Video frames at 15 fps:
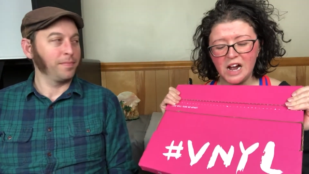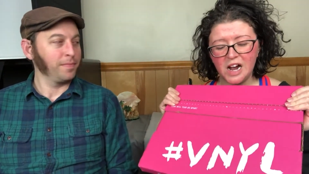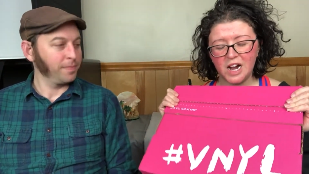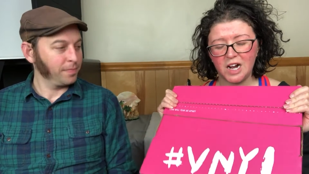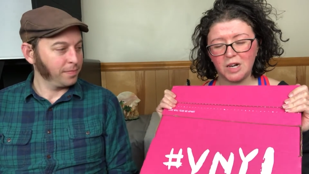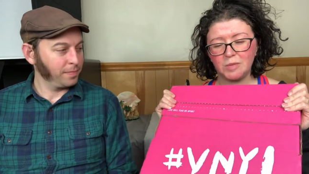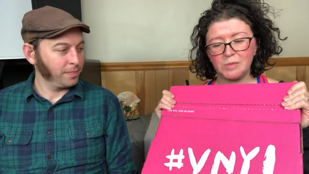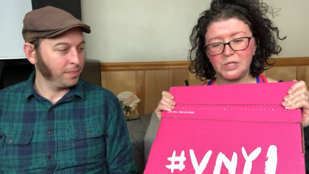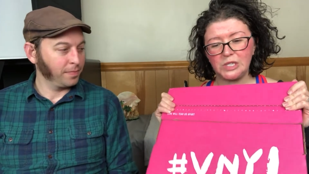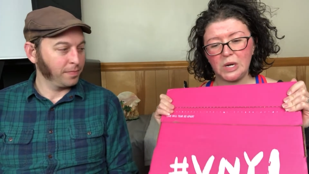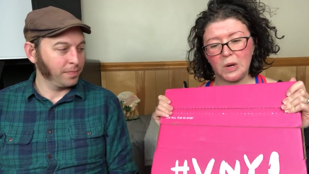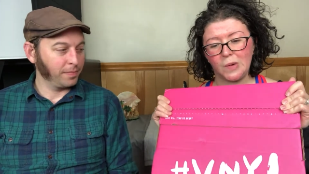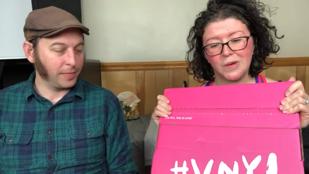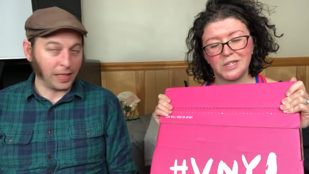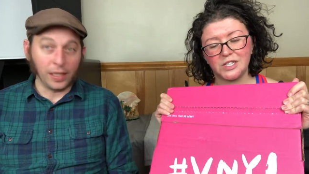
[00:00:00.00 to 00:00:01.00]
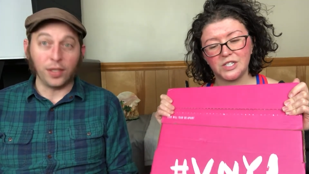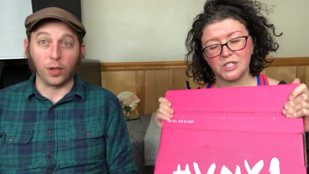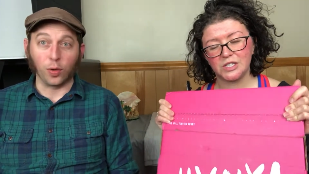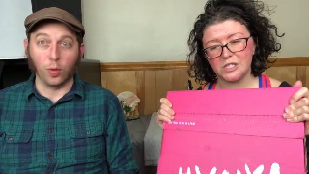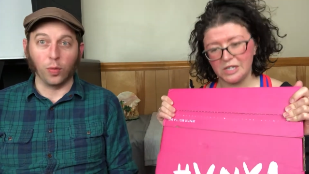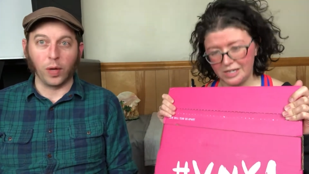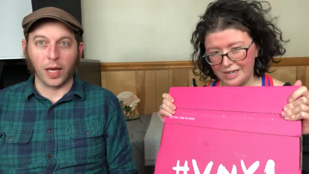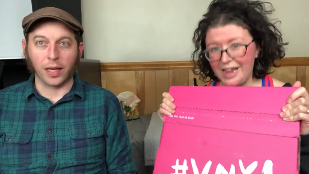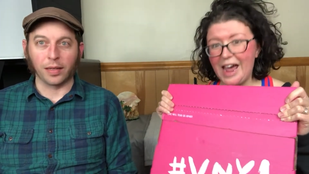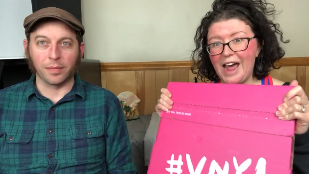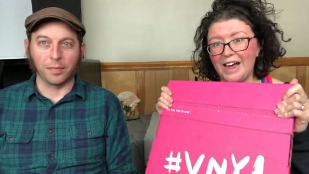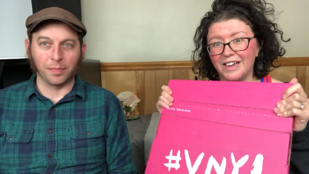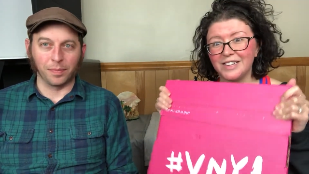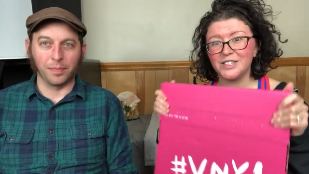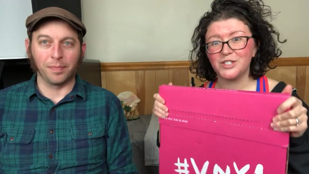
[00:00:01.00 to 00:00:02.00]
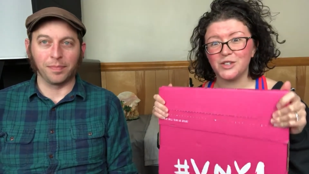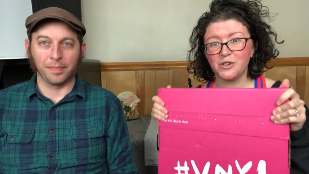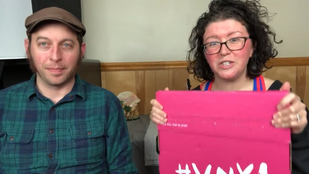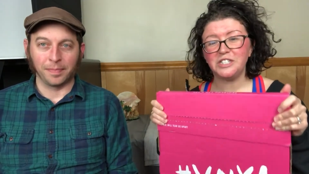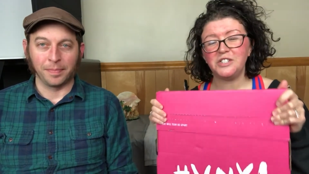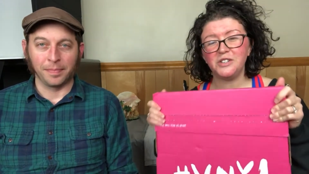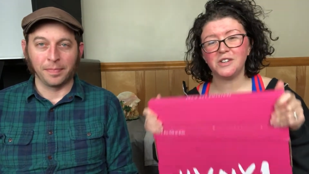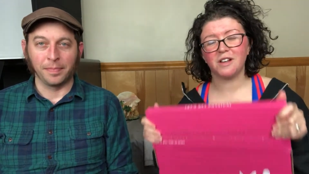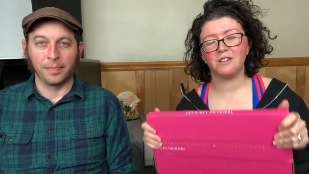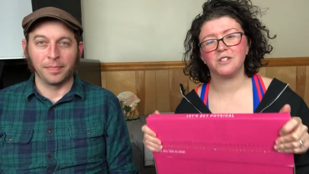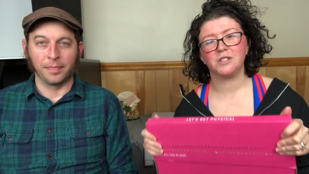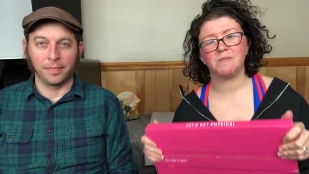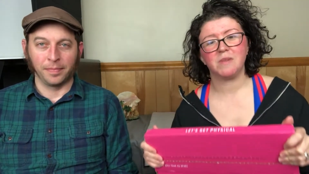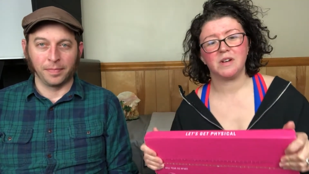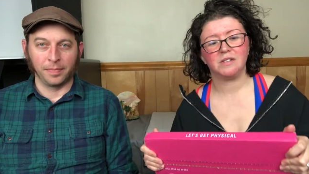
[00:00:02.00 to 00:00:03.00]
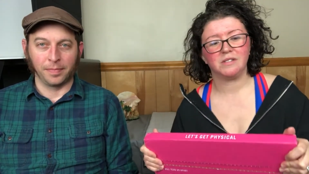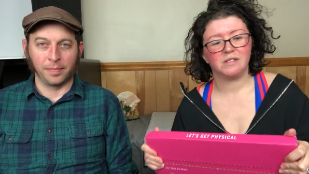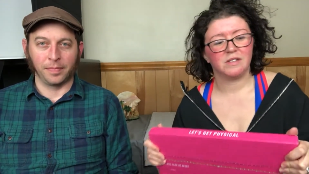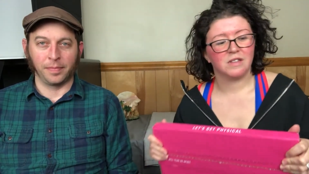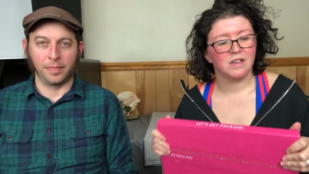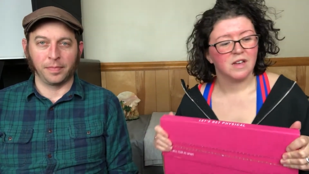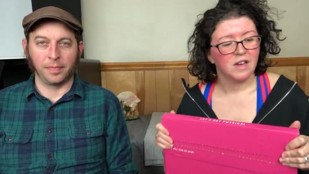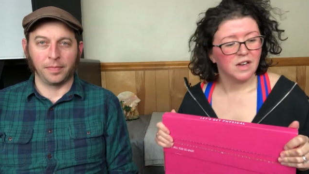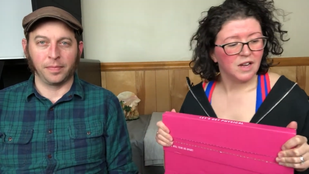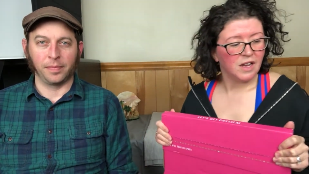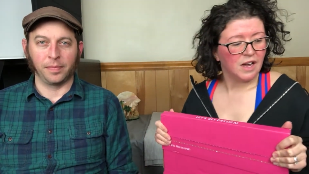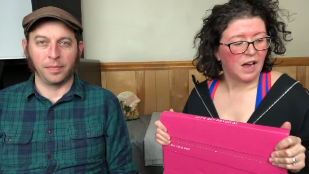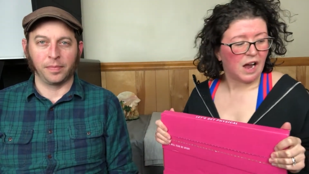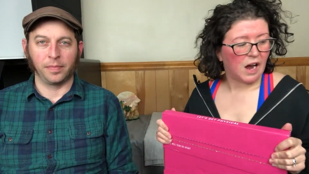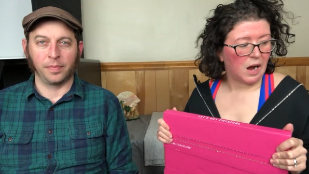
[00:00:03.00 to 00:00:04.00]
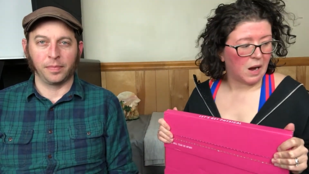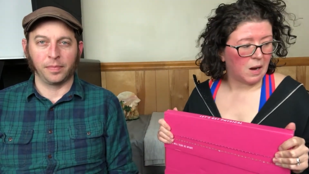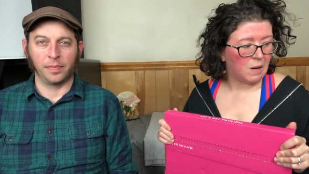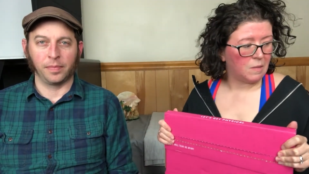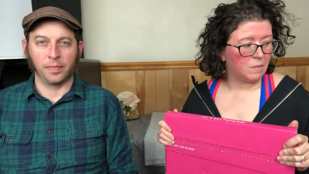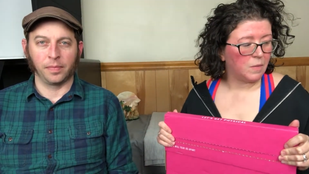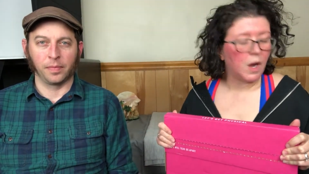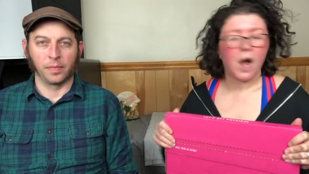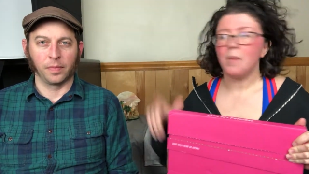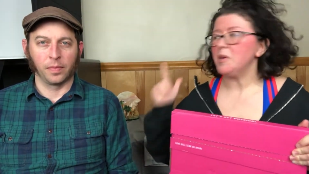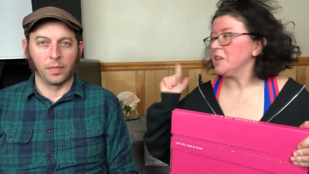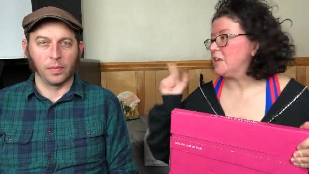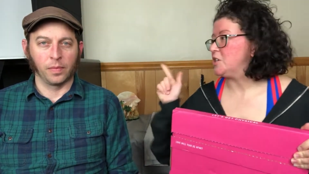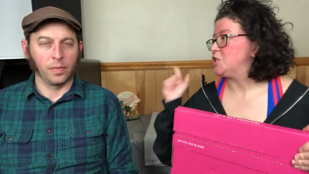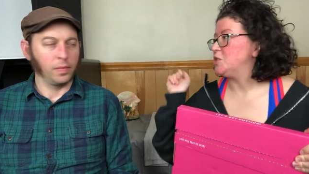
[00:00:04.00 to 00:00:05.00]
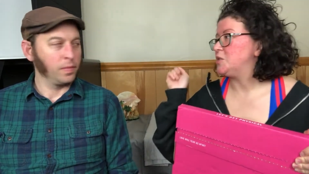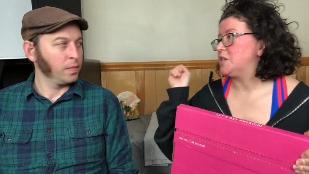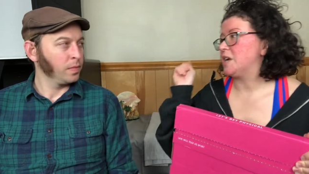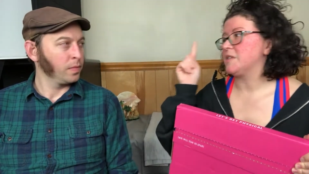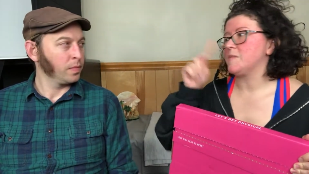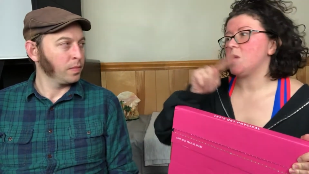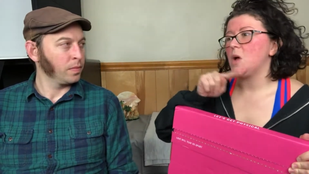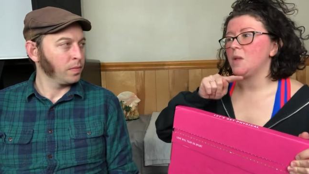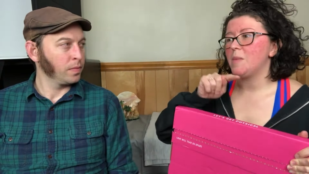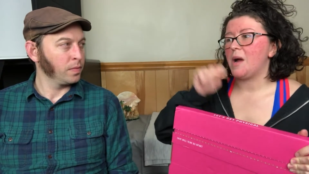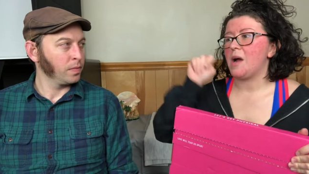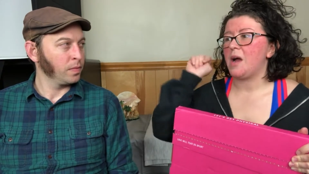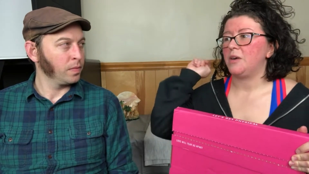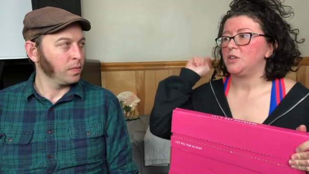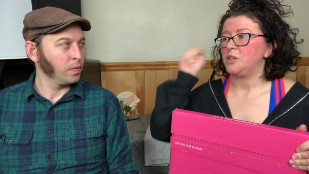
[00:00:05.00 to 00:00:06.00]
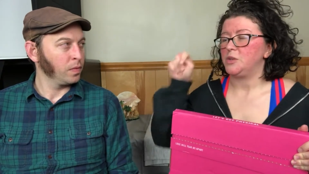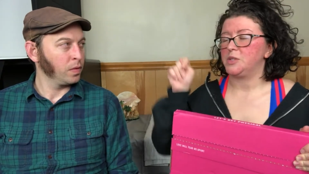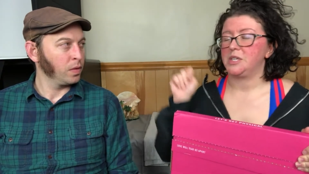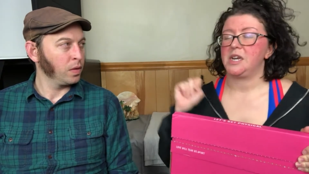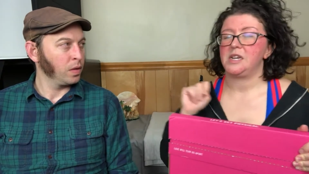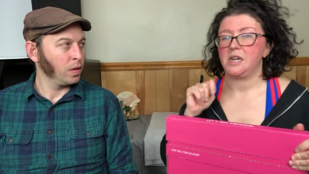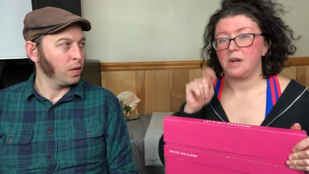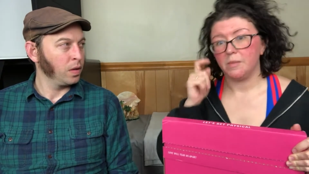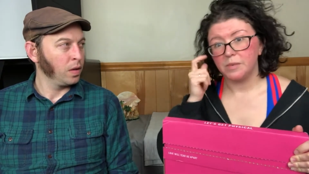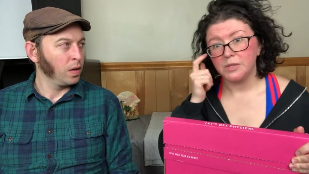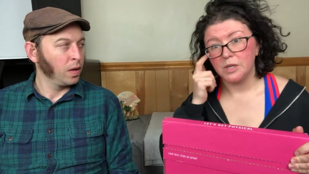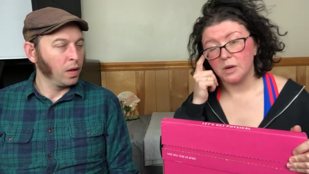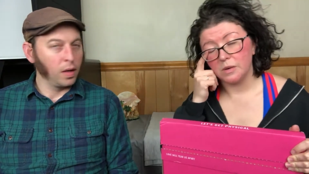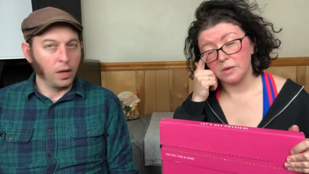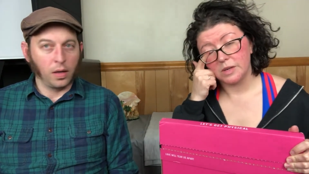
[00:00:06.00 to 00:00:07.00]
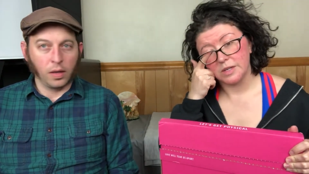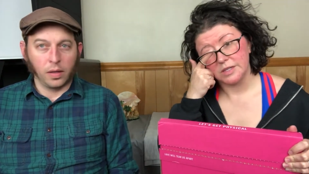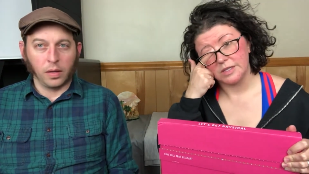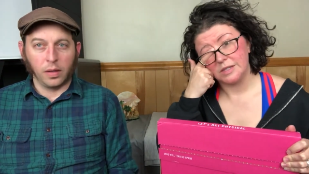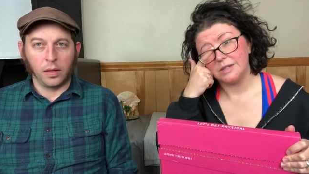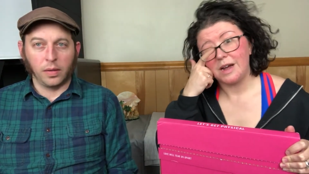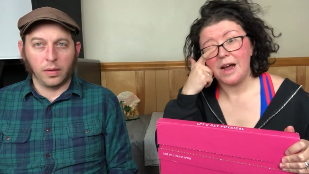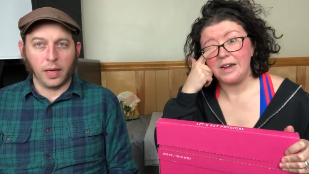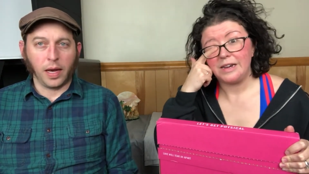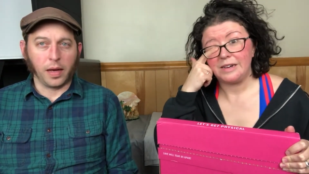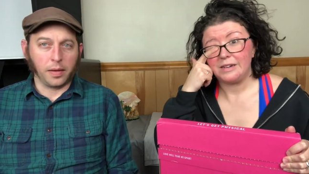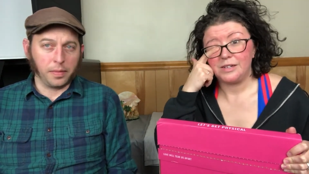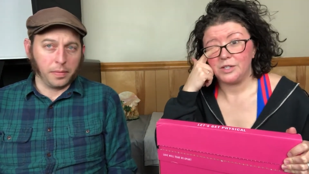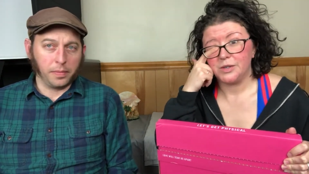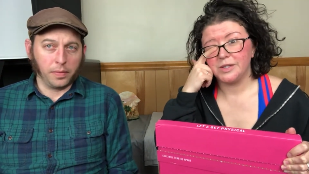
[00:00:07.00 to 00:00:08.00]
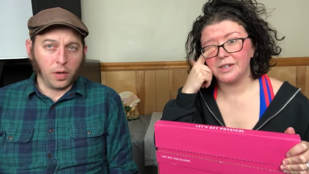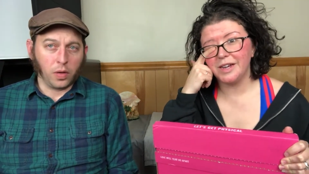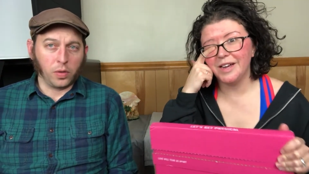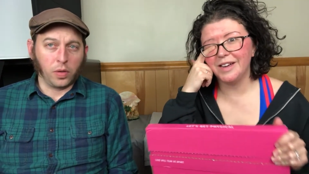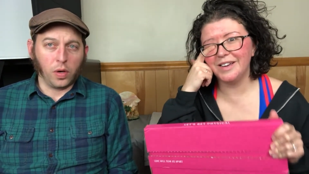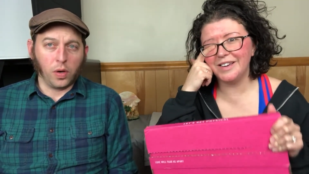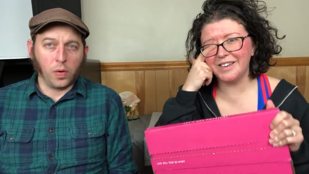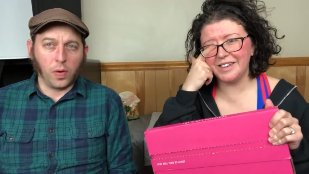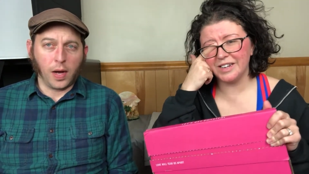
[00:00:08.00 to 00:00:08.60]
Speaker 1: Um, so it is a cool way. Yeah, it's $32 a month um, I'm gonna let you tell them all about how you signed up. So, because I yeah. didn't do it. No, so